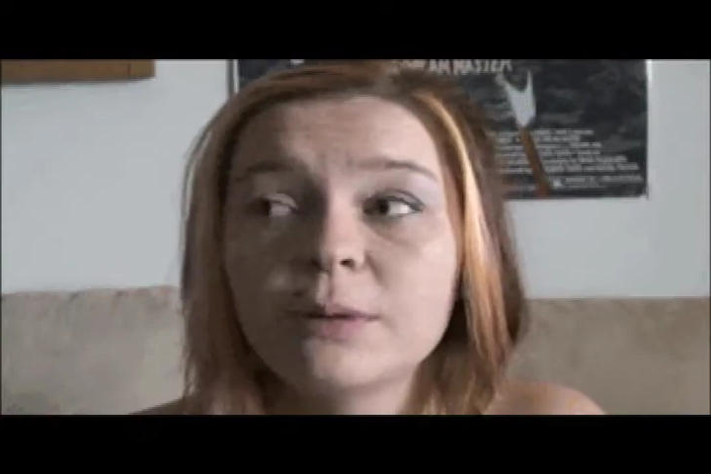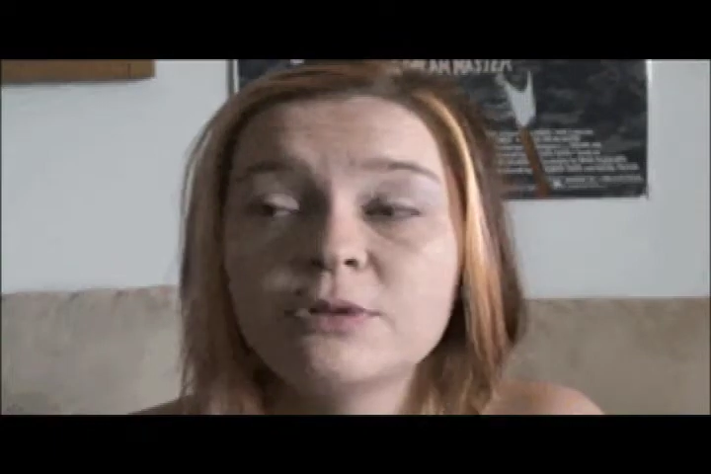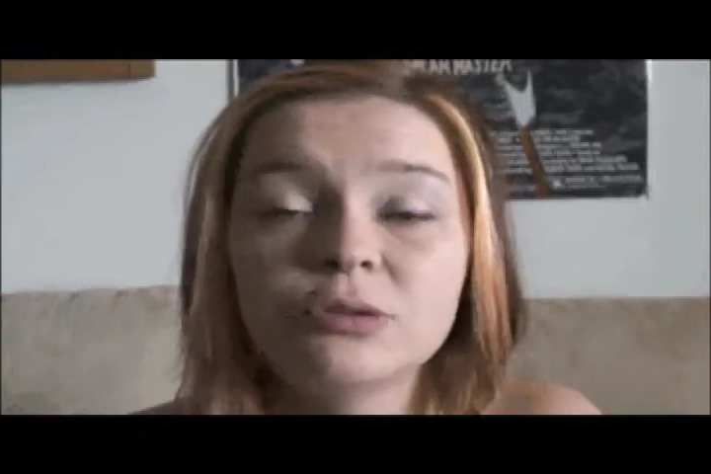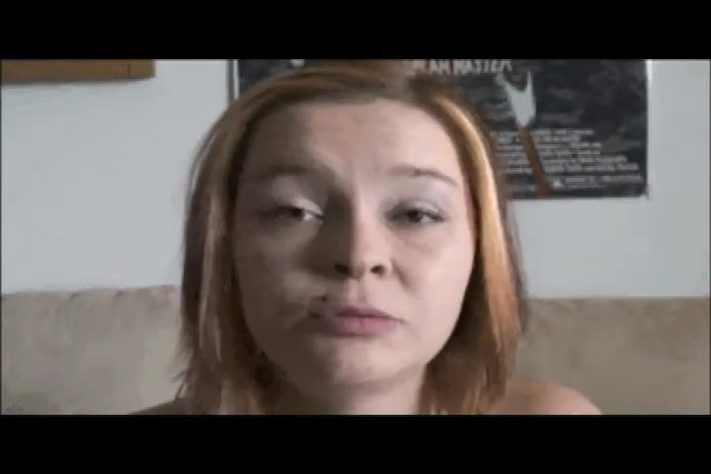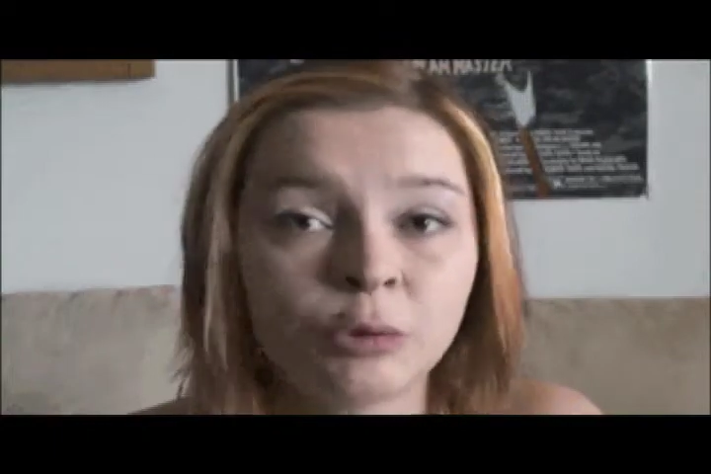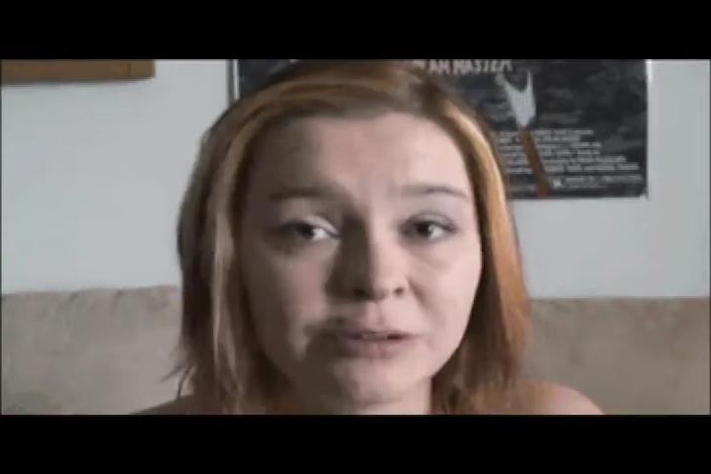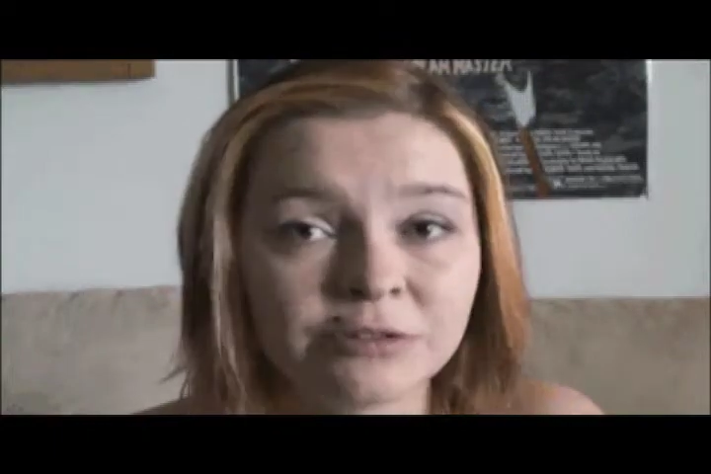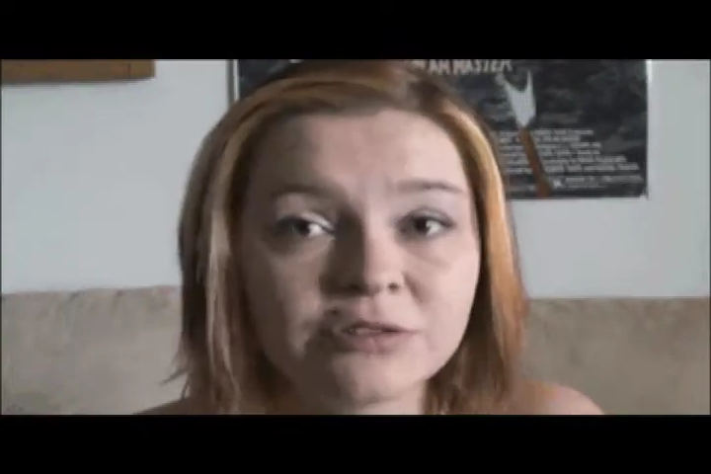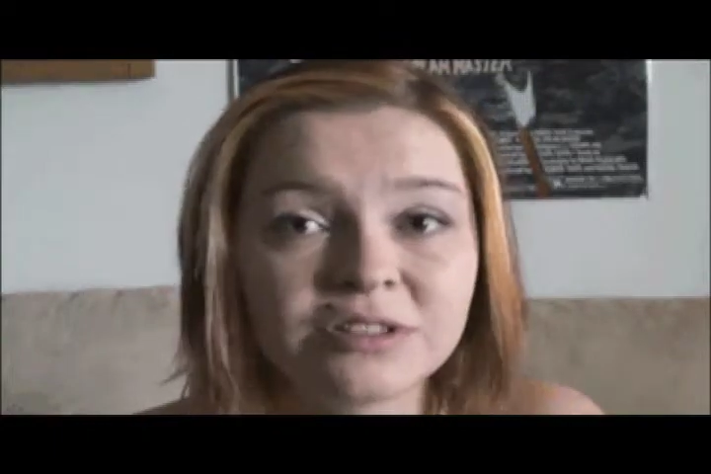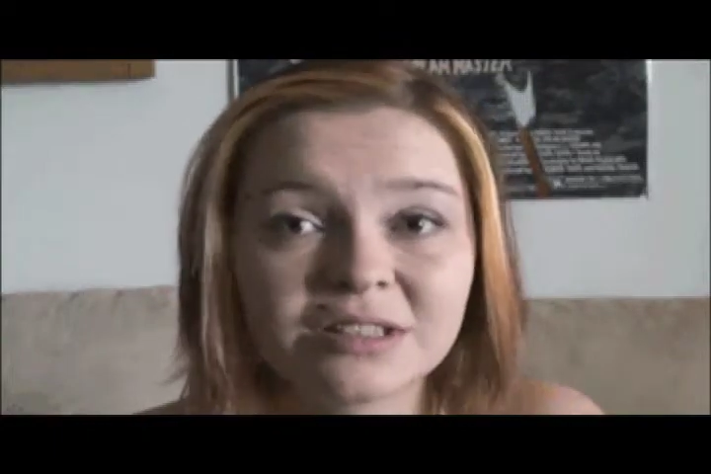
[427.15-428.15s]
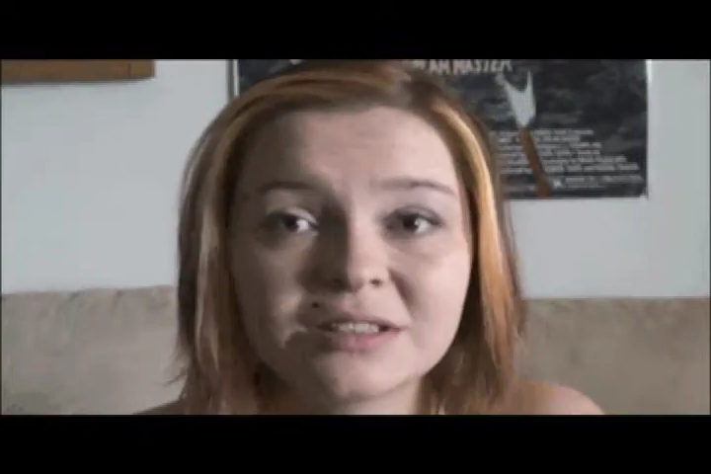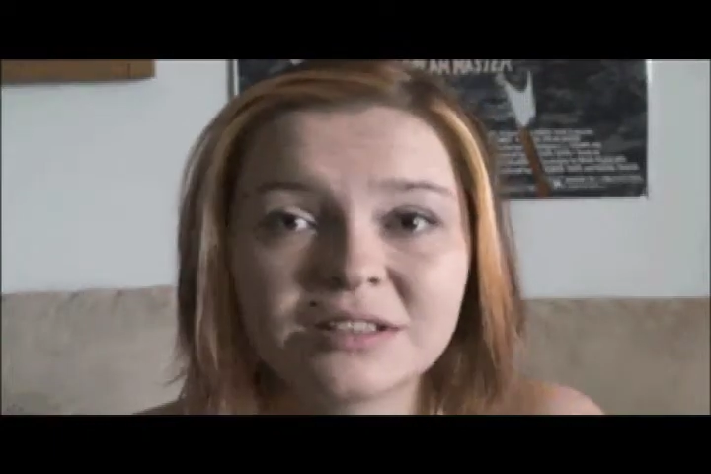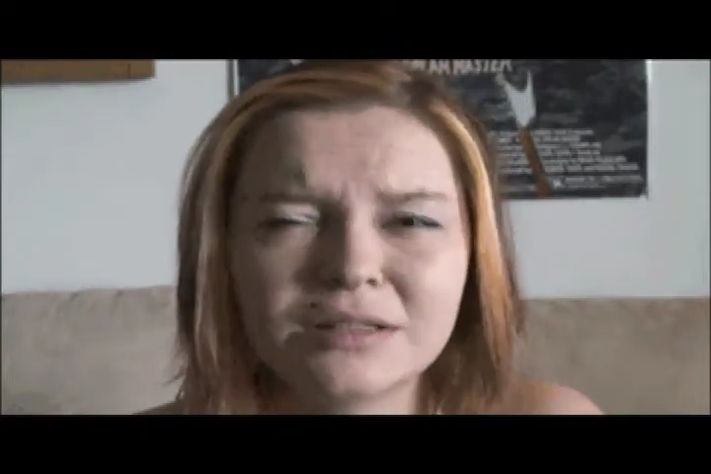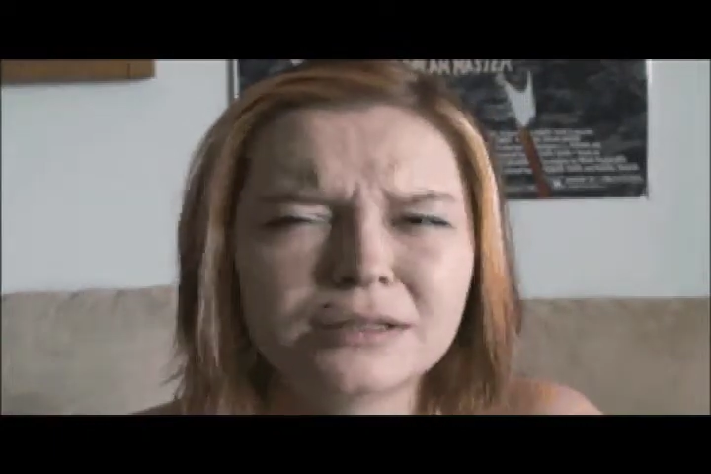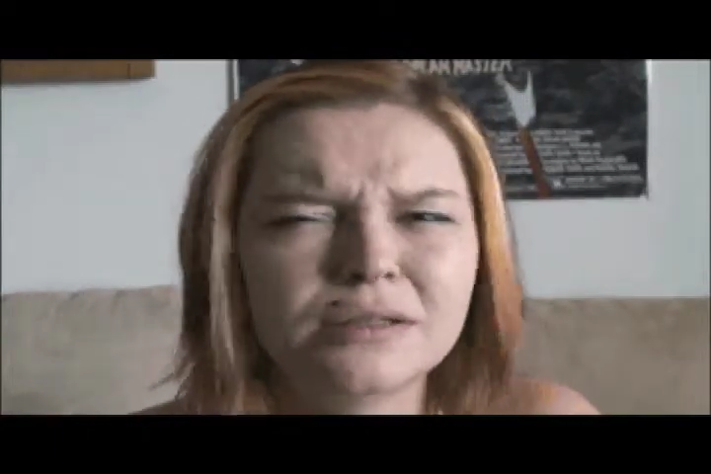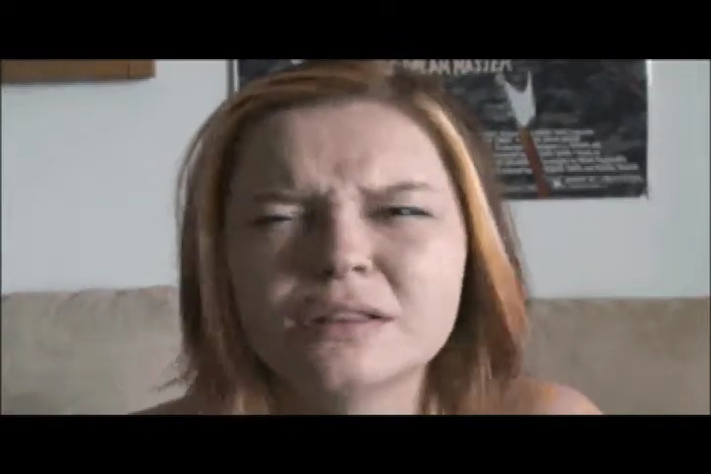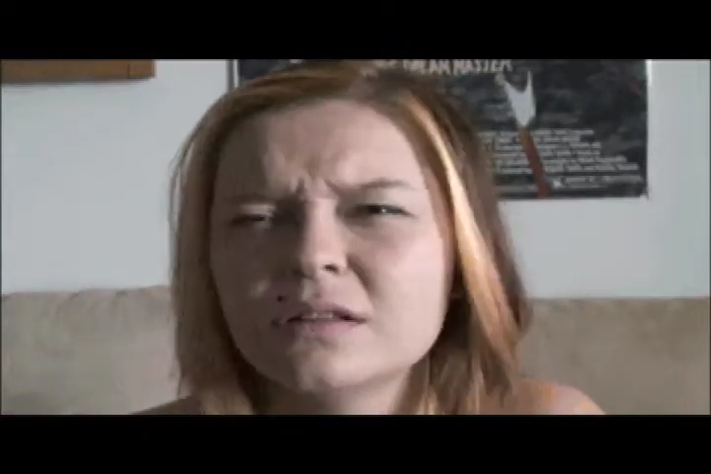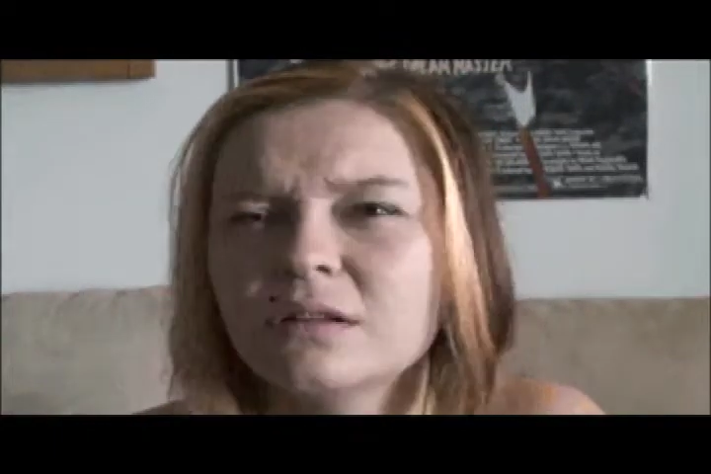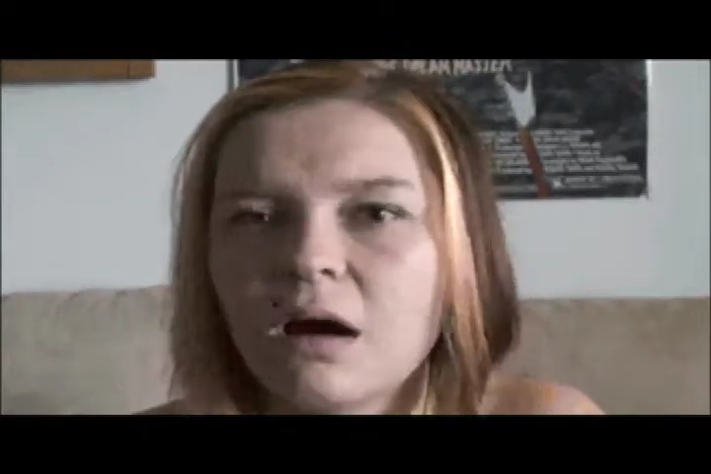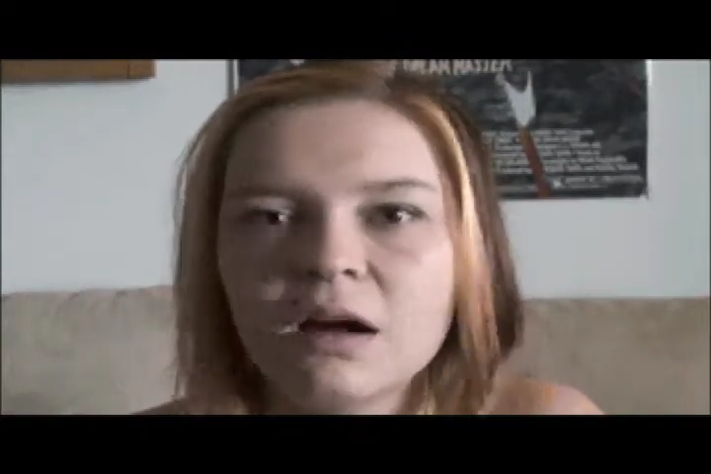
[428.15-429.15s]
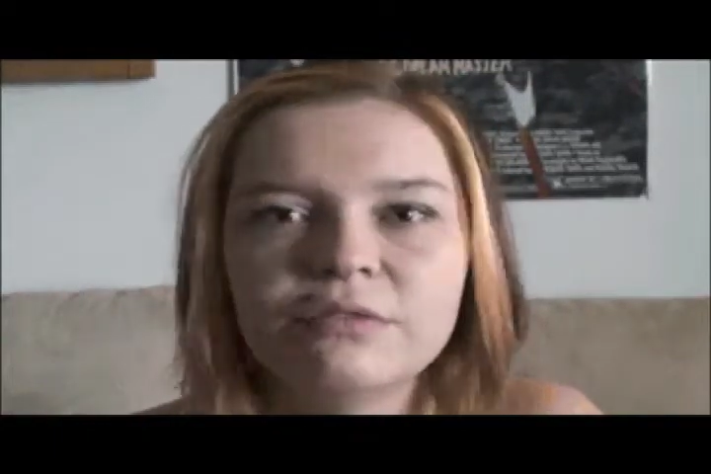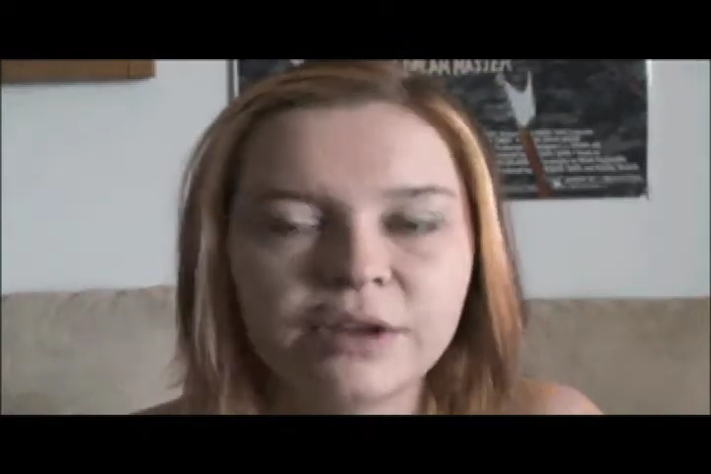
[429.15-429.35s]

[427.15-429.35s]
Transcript: I'm up to 460